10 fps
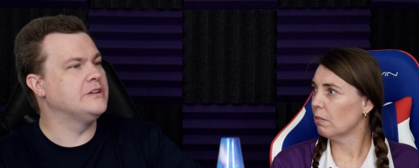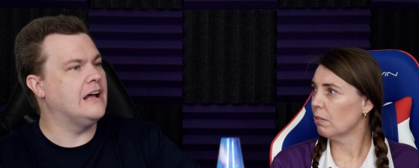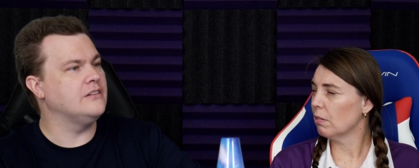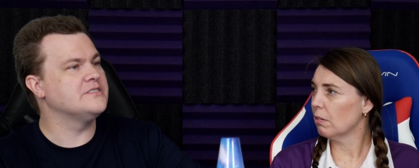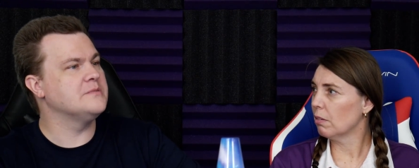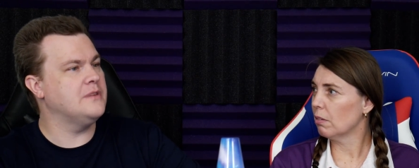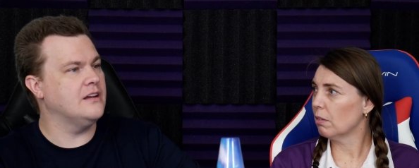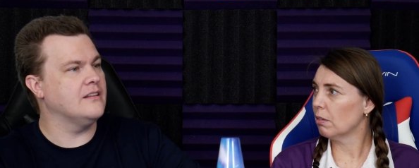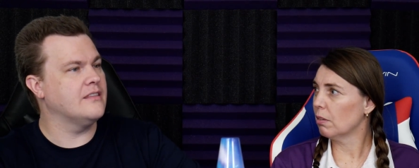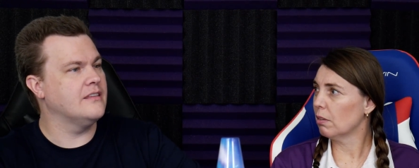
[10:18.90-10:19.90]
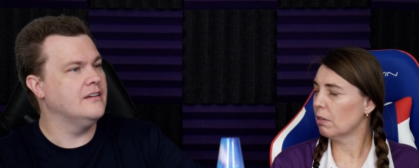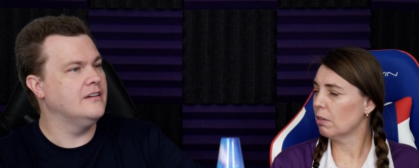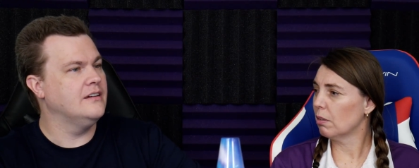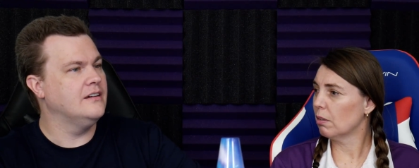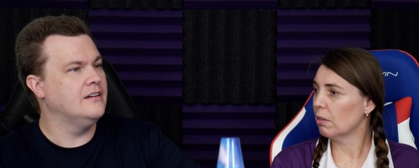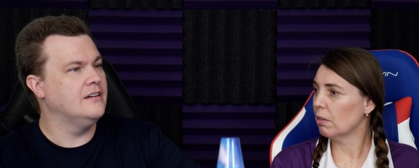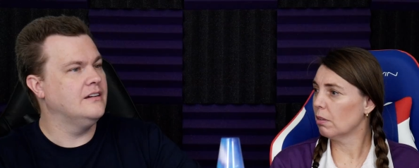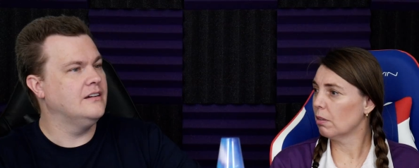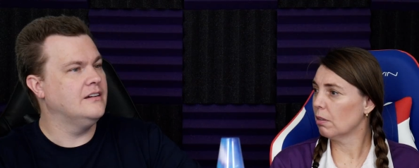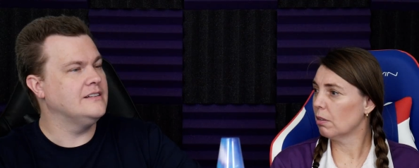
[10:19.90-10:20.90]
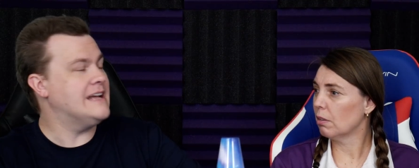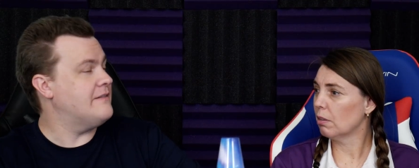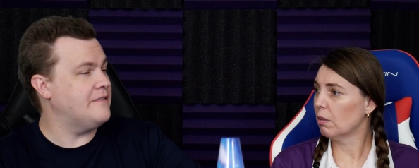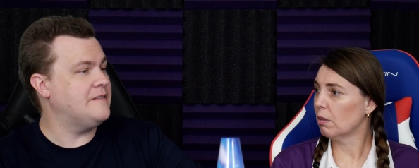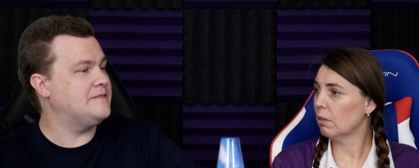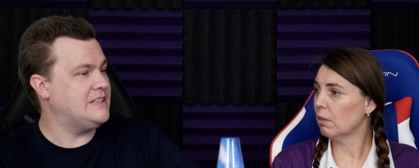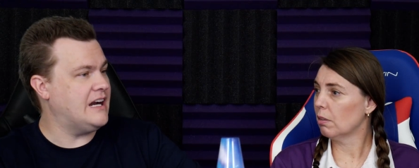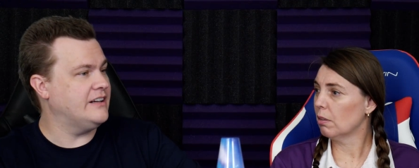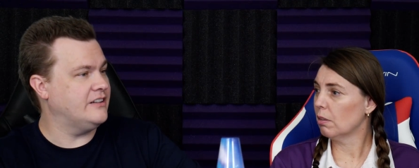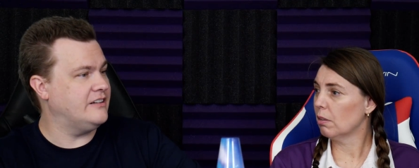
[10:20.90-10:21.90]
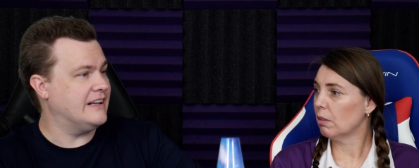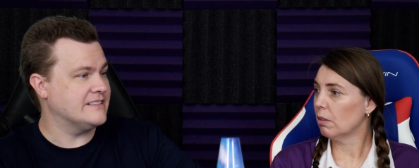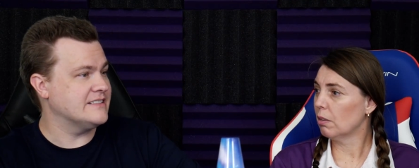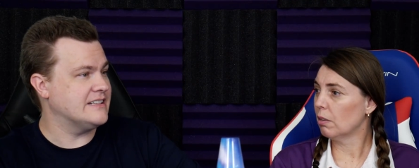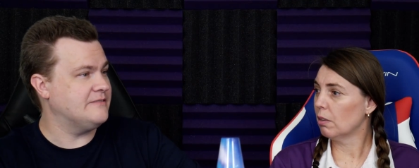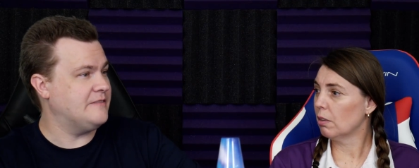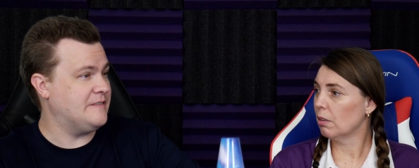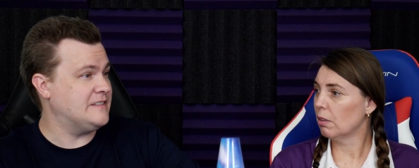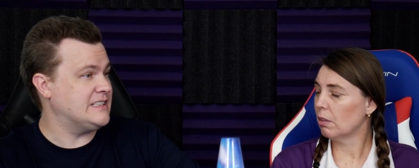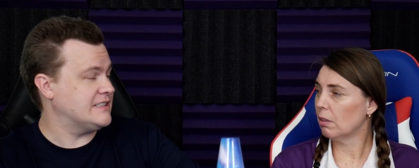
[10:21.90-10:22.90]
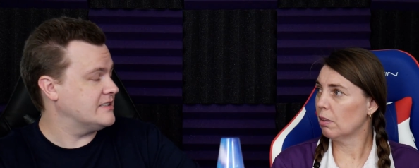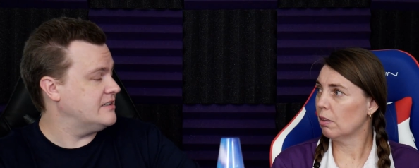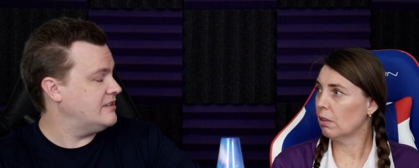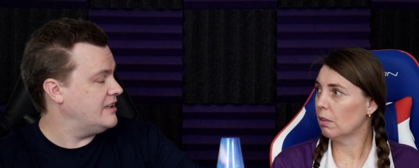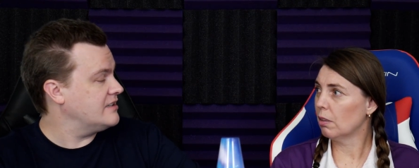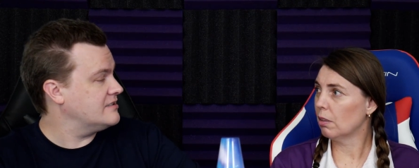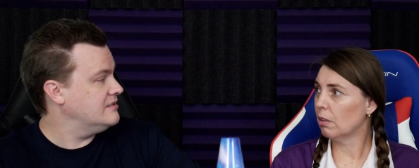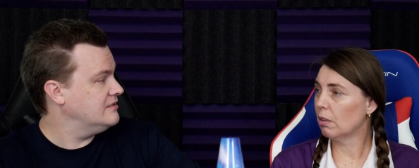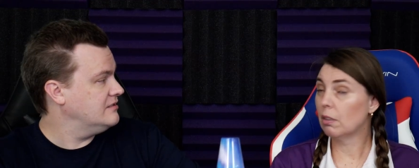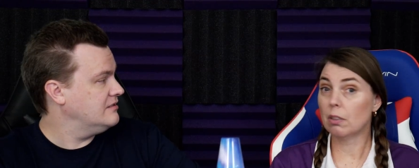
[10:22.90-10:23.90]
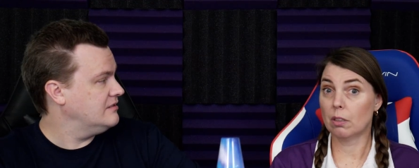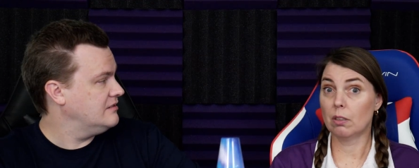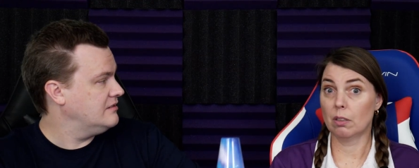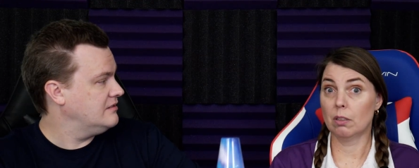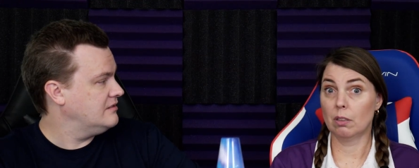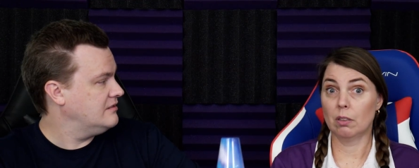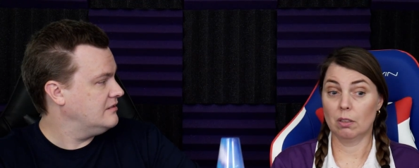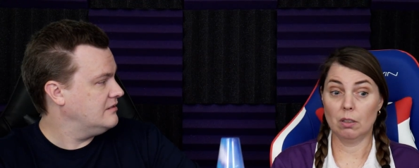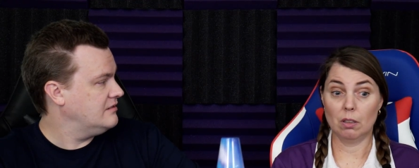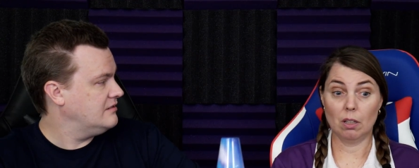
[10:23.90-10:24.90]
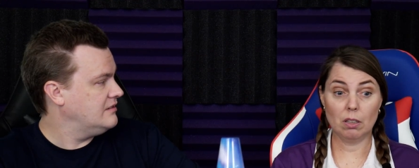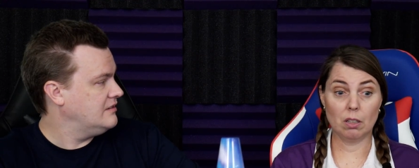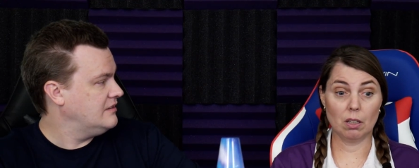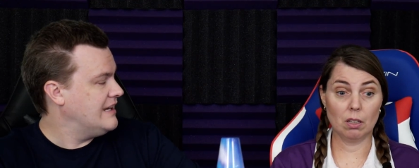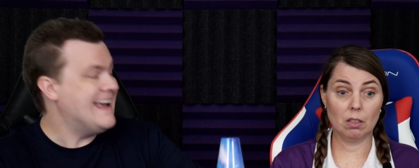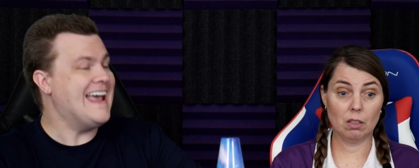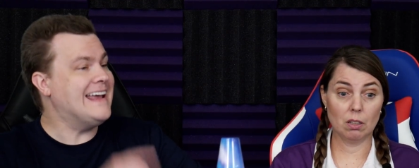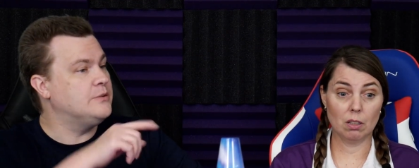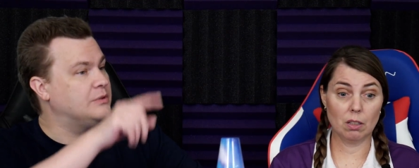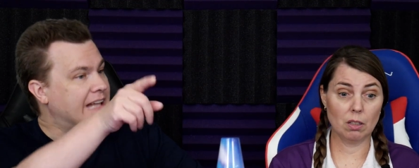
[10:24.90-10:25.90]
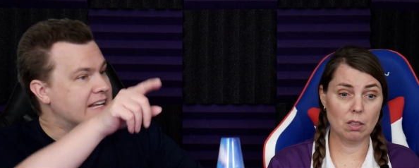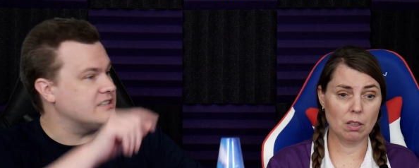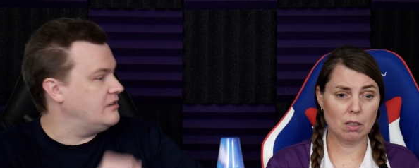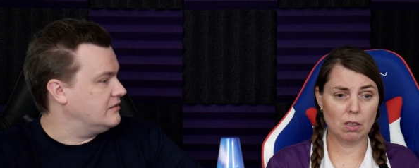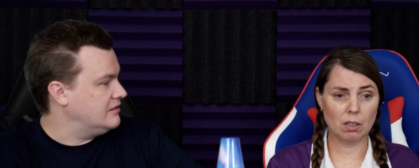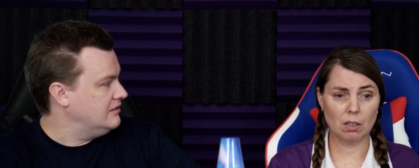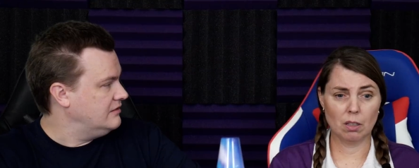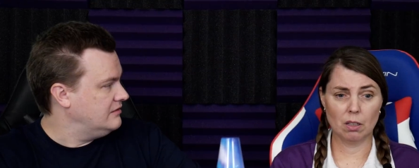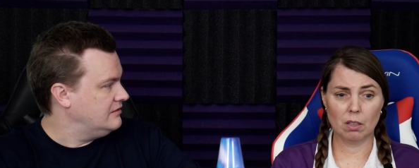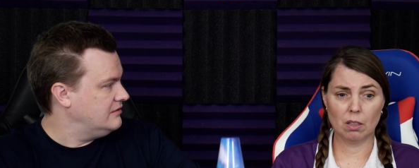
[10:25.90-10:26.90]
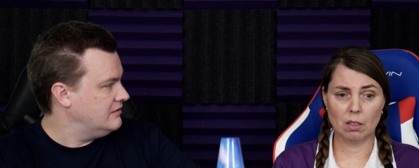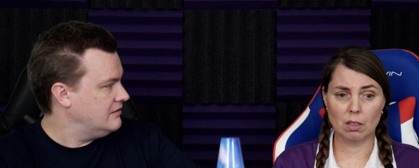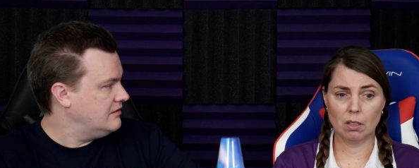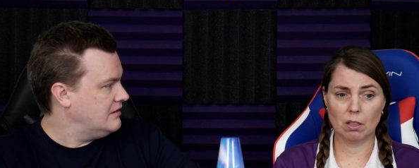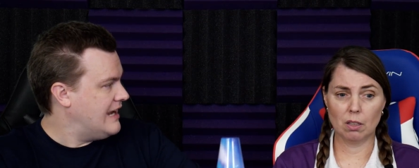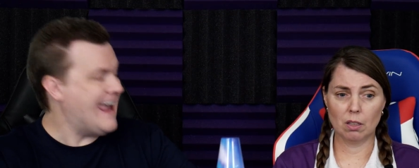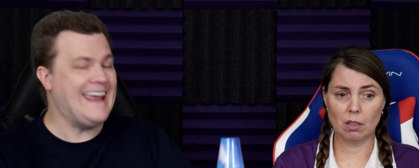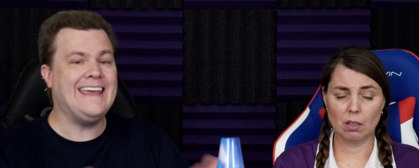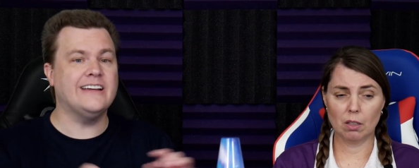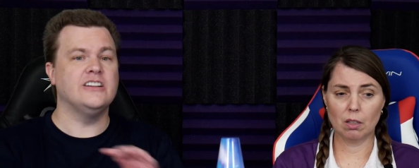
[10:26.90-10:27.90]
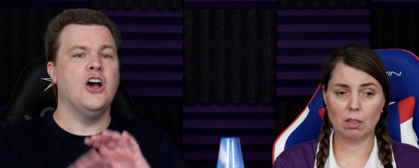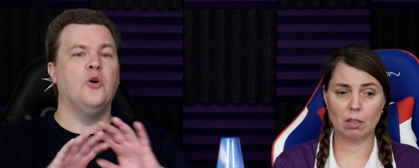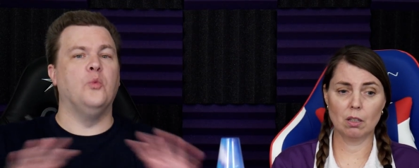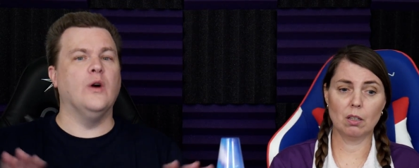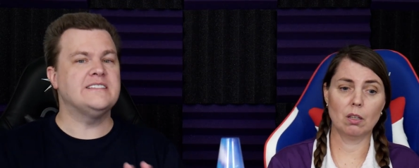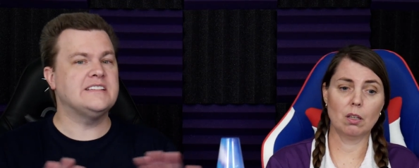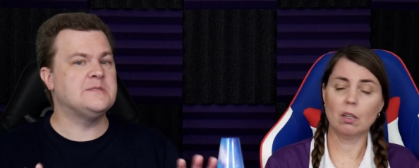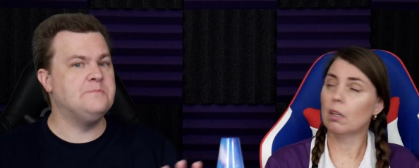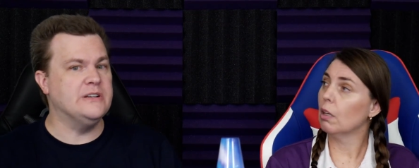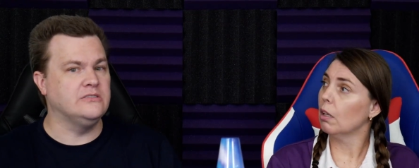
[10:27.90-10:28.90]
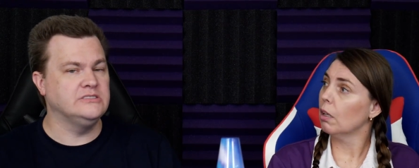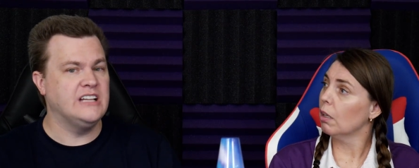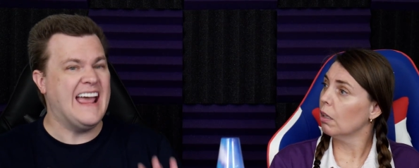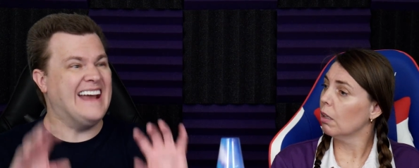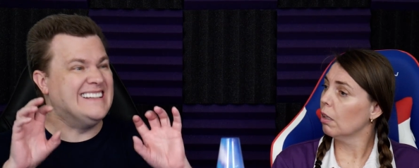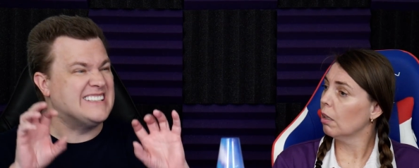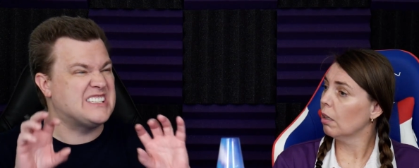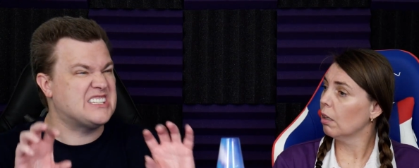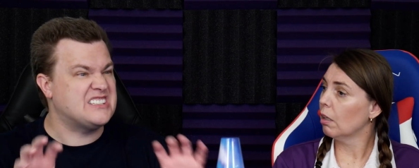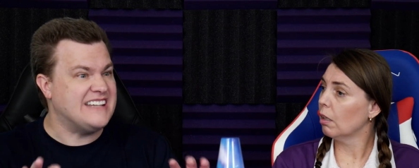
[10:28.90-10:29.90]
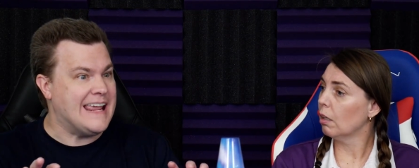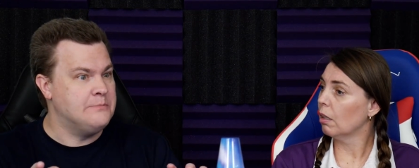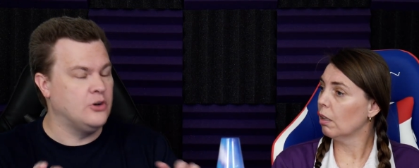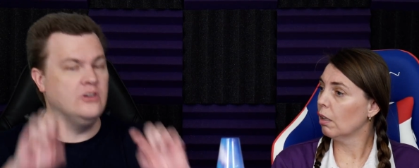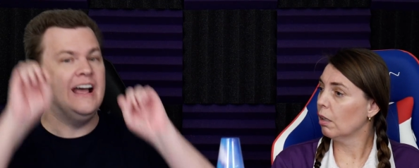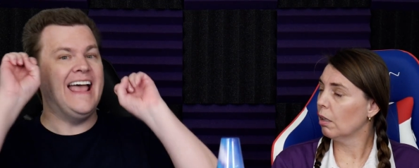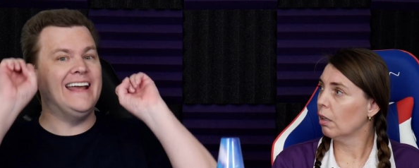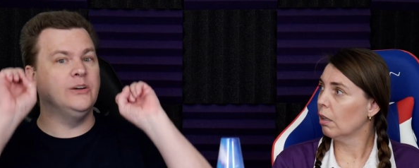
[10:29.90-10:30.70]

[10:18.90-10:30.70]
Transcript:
Speaker 1: dollars a month to have a fifty-nine hundred X instead of a fifty-six hundred X.
Speaker 2: Heck yeah.
Speaker 1: And it will last longer. And once it's built and it's stable and